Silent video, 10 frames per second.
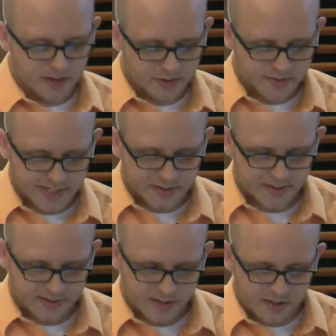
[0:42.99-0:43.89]
So this
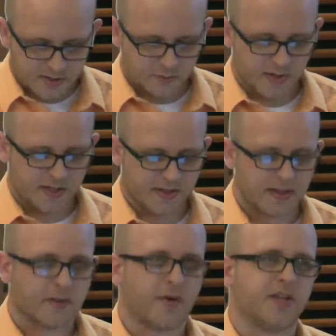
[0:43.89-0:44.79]
actually started with
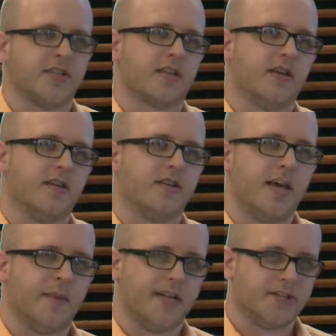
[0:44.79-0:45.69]
a project called
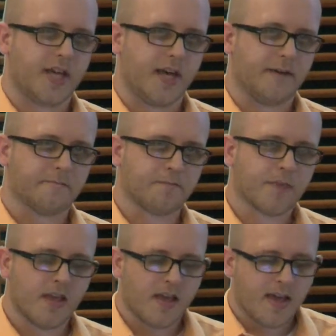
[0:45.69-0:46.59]
ImageJ,
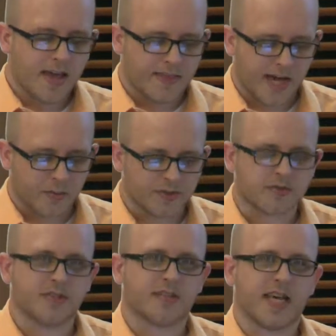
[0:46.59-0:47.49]
and that
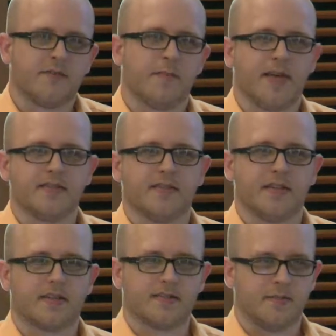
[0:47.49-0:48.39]
was just kind of a
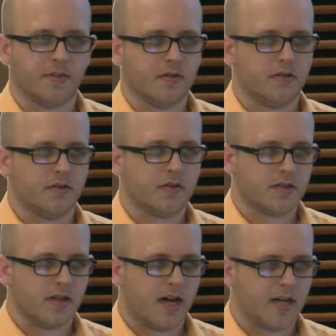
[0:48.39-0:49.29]
basic, simple
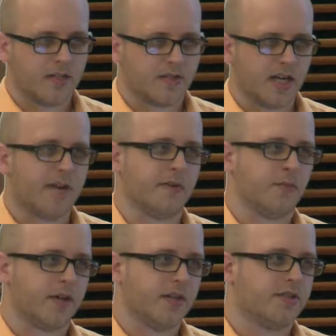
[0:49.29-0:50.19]
Java
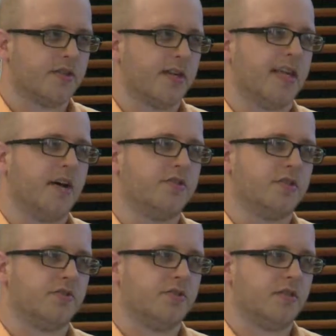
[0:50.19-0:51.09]
bridge that allowed
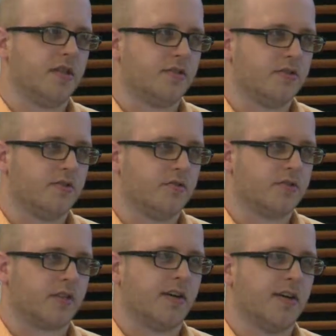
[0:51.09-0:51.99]
you to
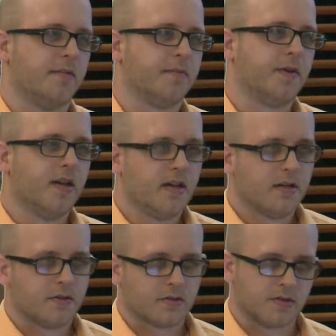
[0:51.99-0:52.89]
start up
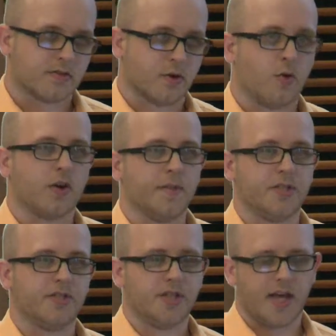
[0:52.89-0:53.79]
just core
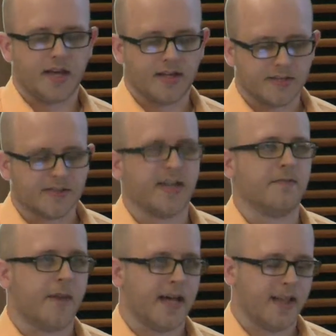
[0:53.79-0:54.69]
ImageJ inside
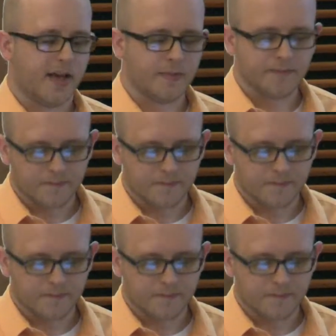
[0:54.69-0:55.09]
of MATLAB.